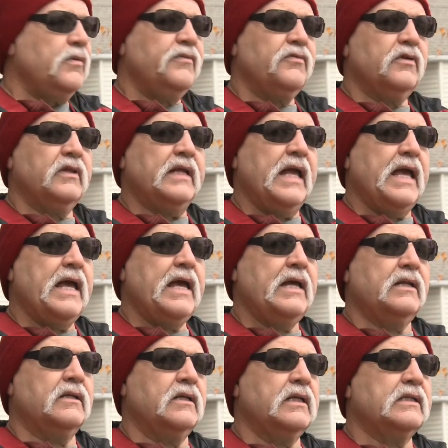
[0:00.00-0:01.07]
we've really
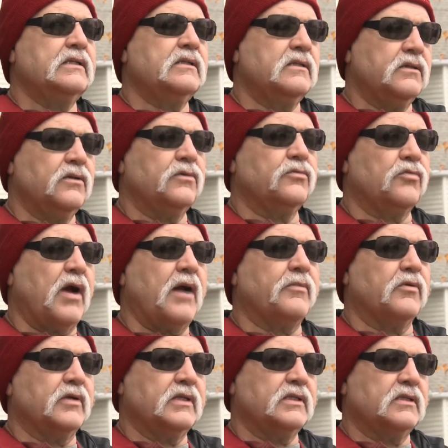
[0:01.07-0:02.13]
had is
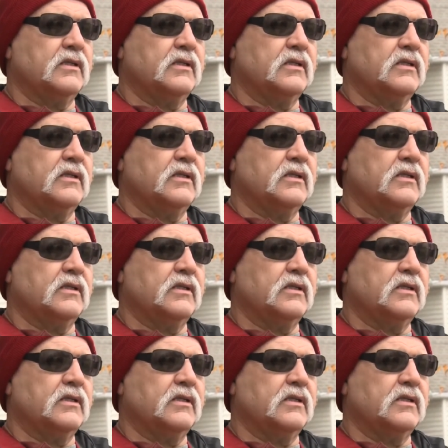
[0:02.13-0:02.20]
robberies.